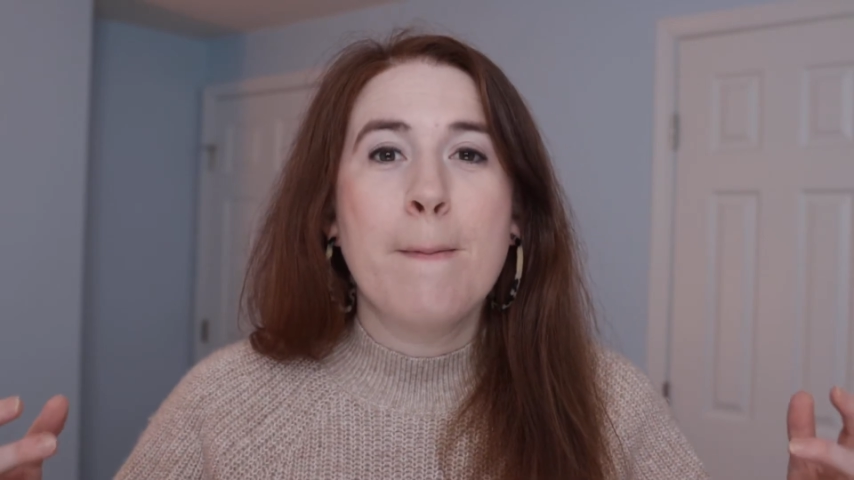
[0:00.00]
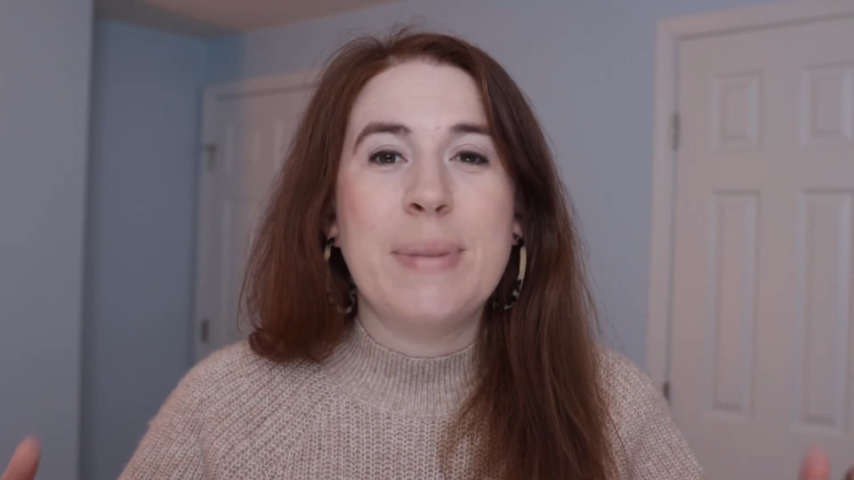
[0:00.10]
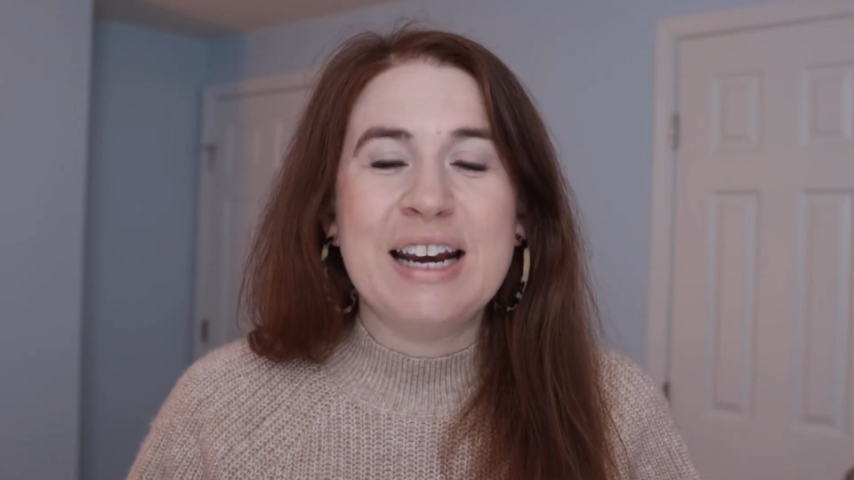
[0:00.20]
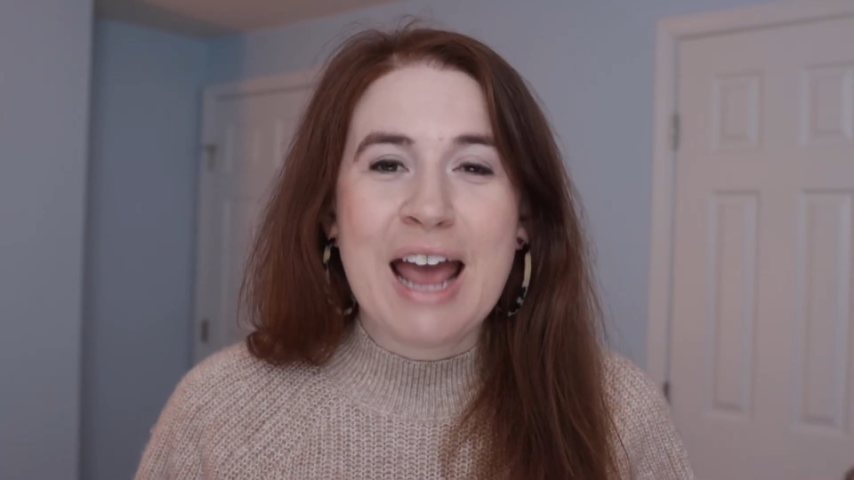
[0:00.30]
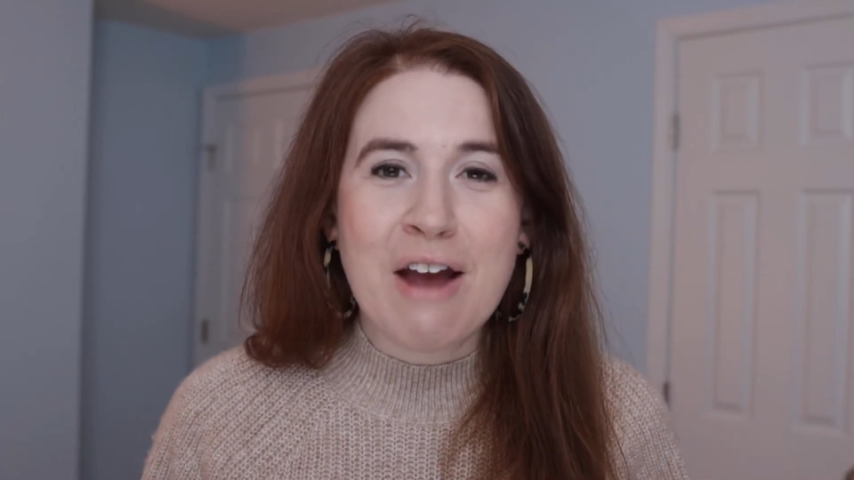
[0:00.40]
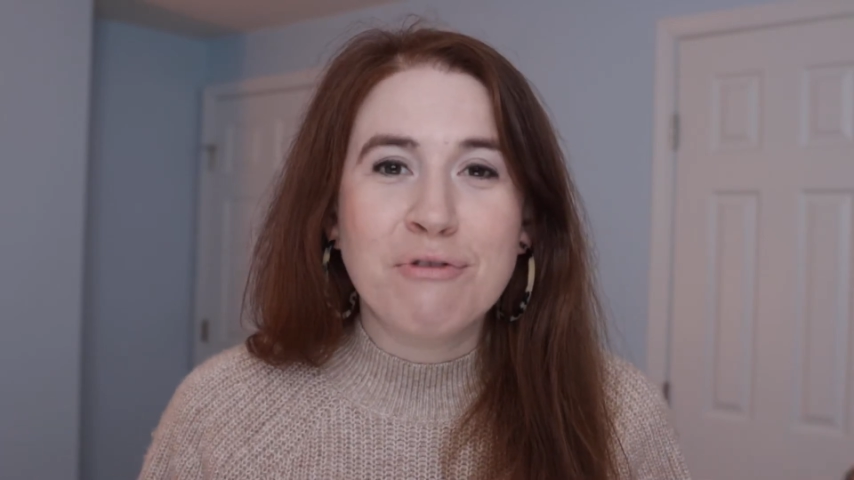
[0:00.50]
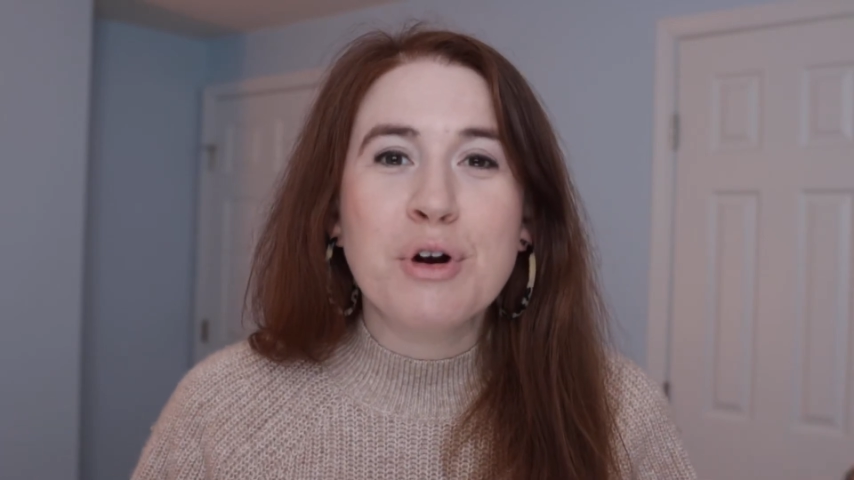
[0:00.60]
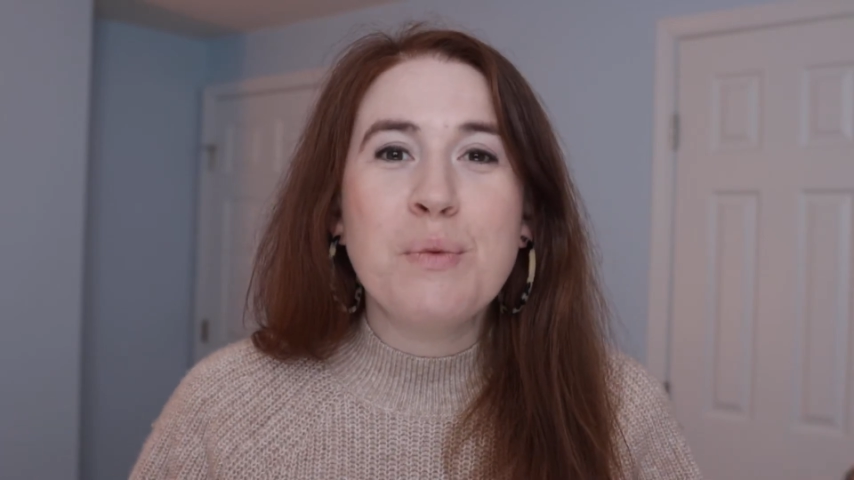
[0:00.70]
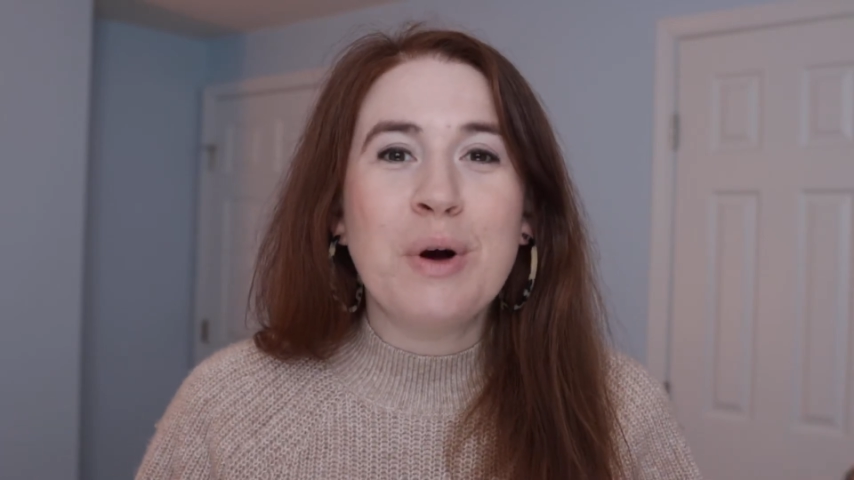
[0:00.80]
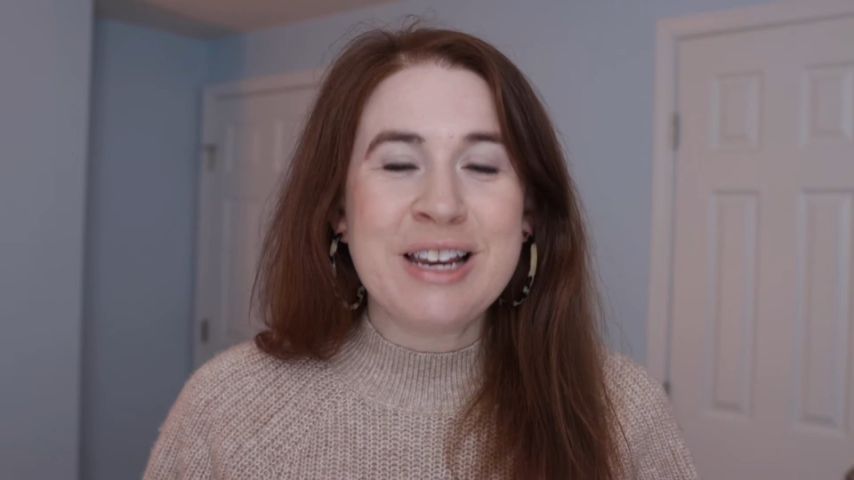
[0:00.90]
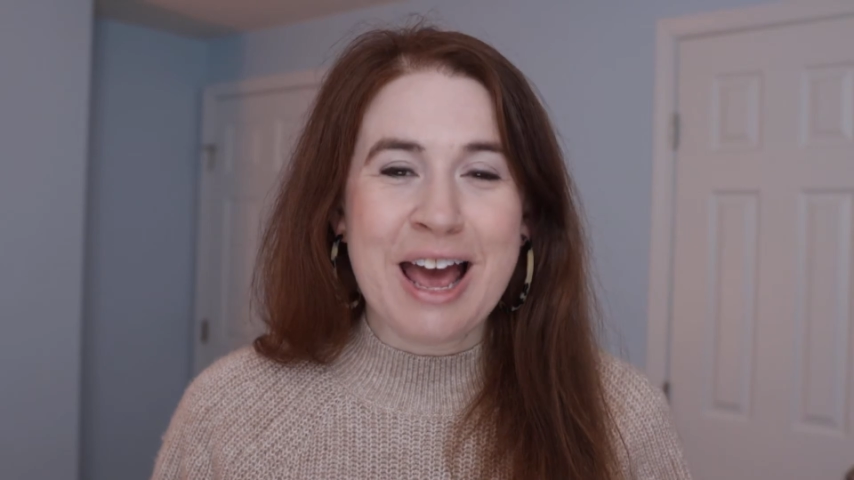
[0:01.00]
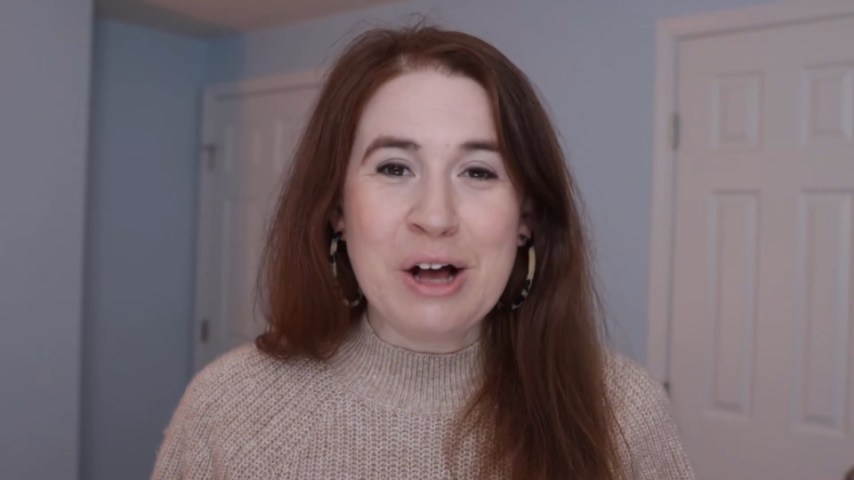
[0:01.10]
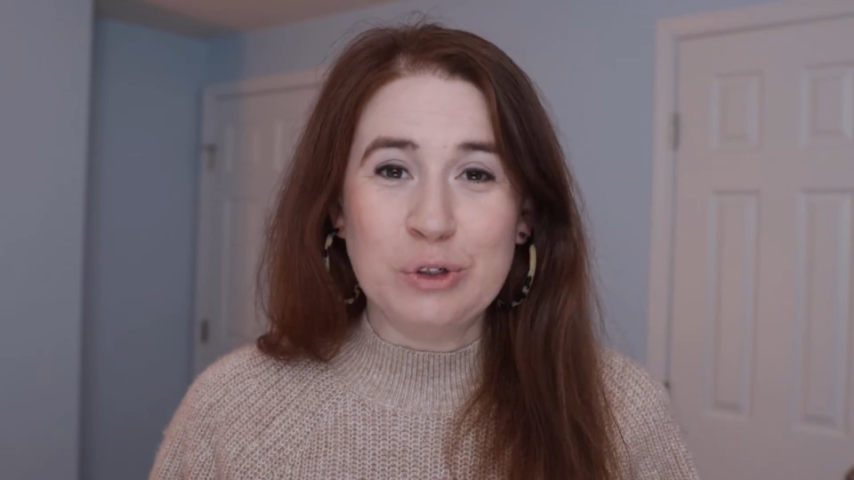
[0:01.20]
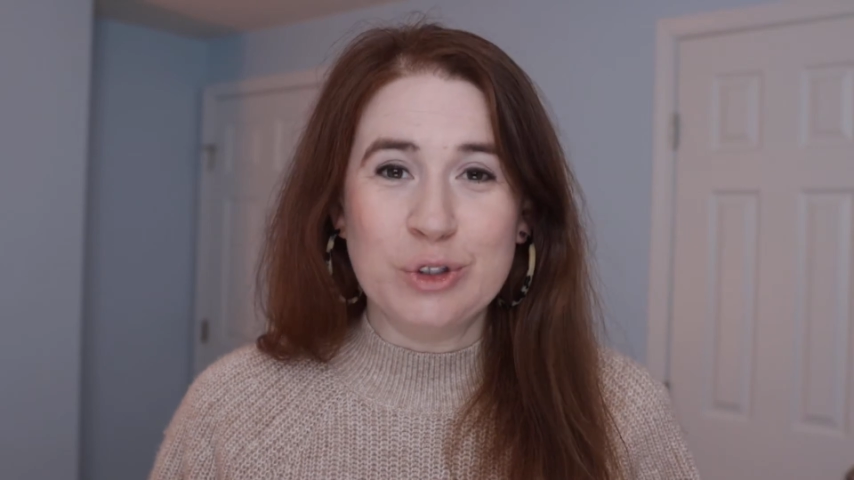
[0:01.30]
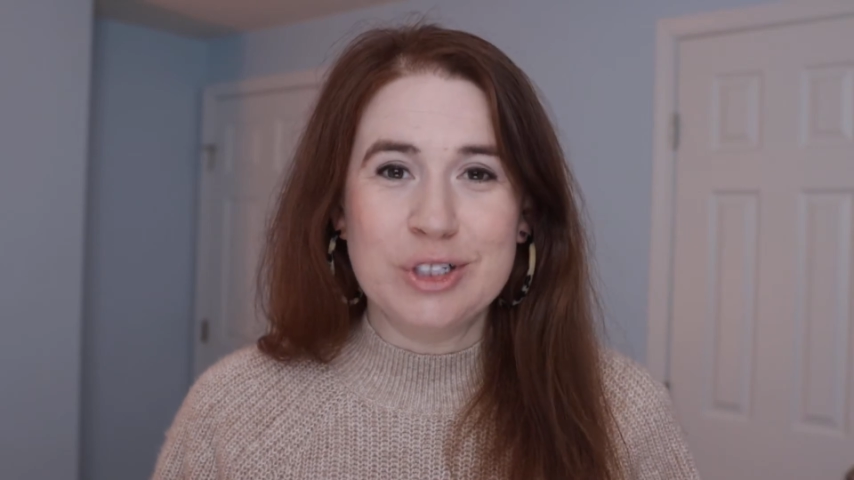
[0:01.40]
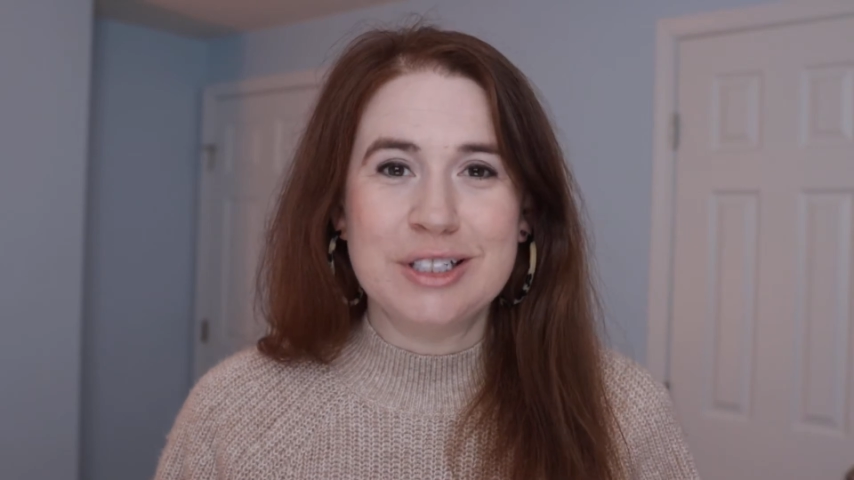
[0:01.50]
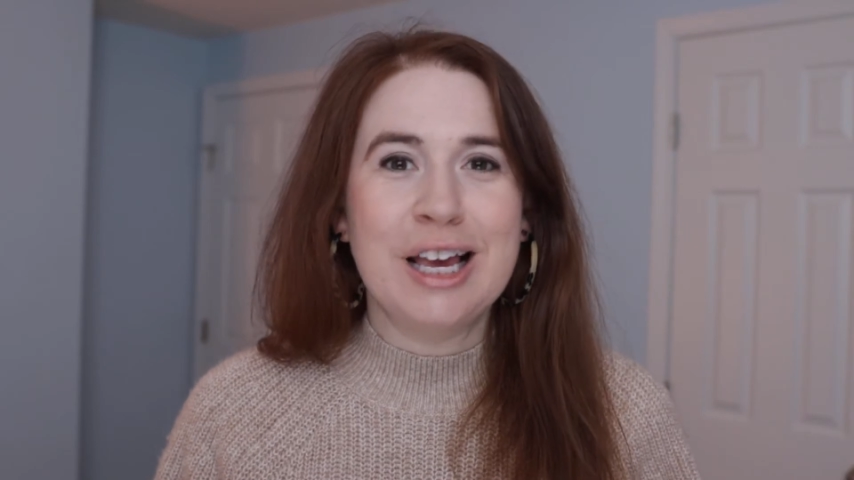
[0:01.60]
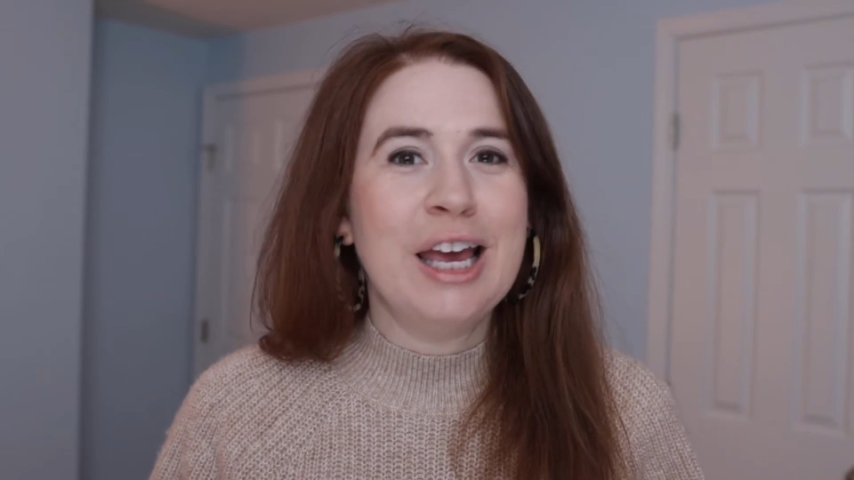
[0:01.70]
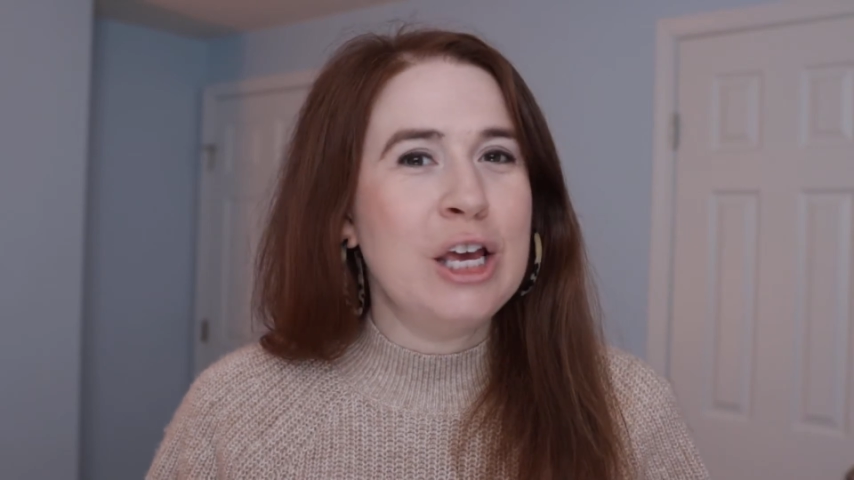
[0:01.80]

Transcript: But everyone else